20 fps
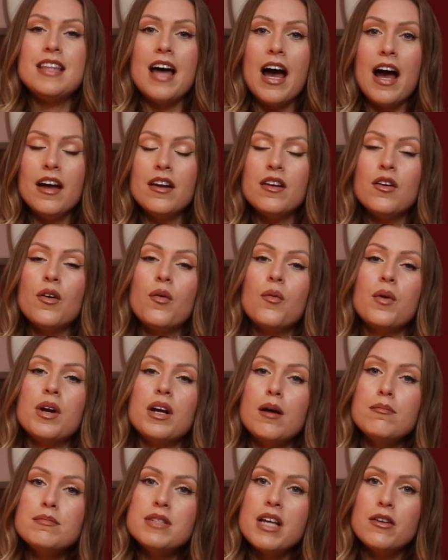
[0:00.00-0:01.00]
that when it
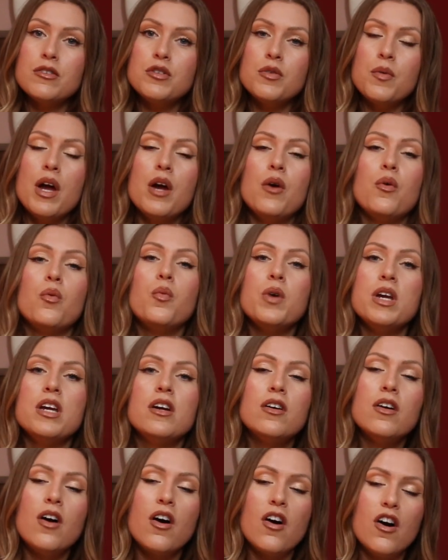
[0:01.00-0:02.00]
comes down to it, we
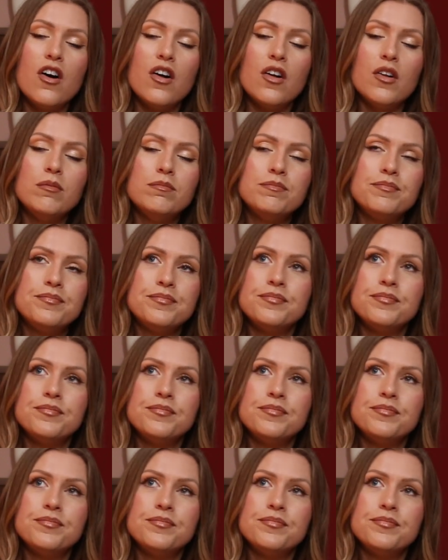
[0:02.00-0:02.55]
are all